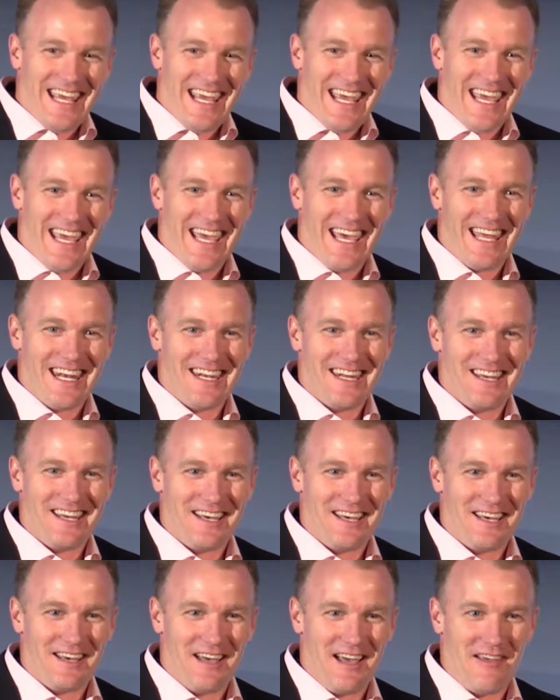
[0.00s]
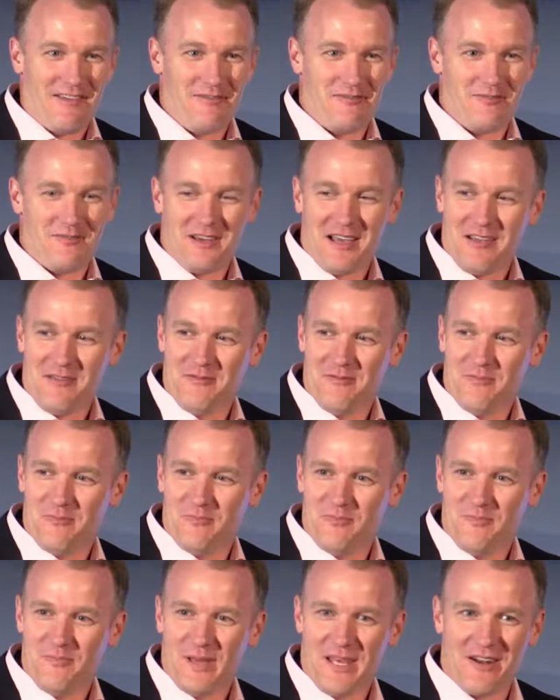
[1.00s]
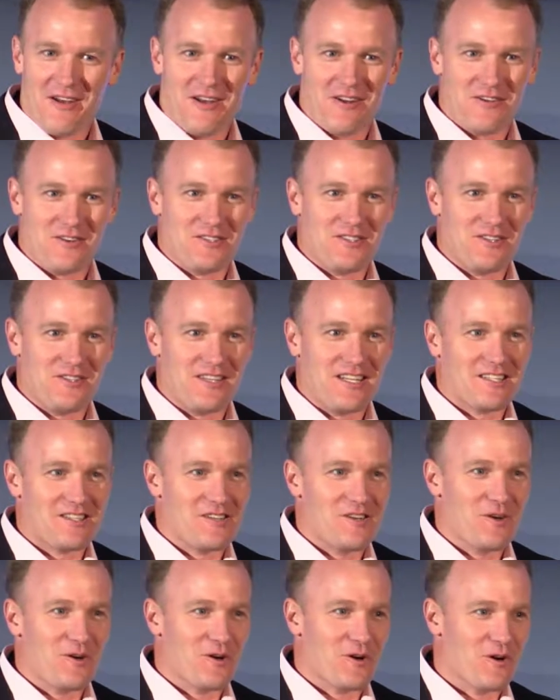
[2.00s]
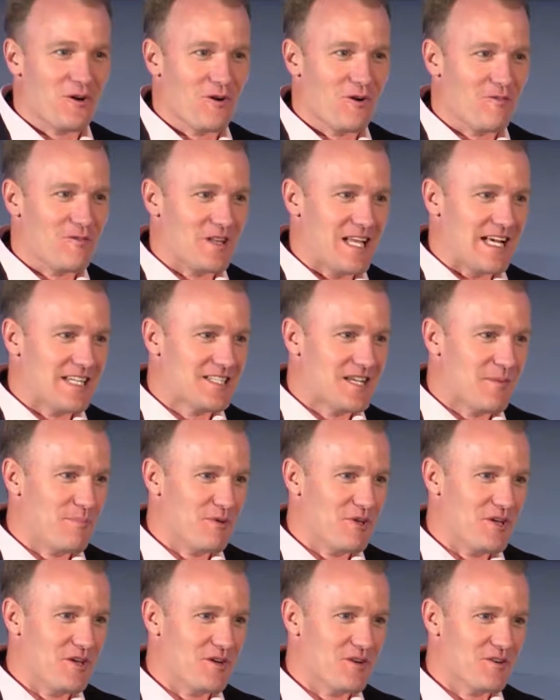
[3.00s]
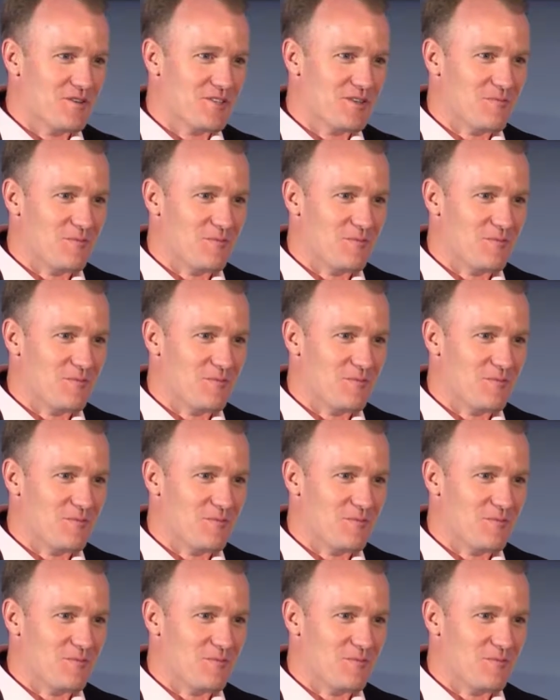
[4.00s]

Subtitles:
And I've been honored to get to know her over the last couple of years,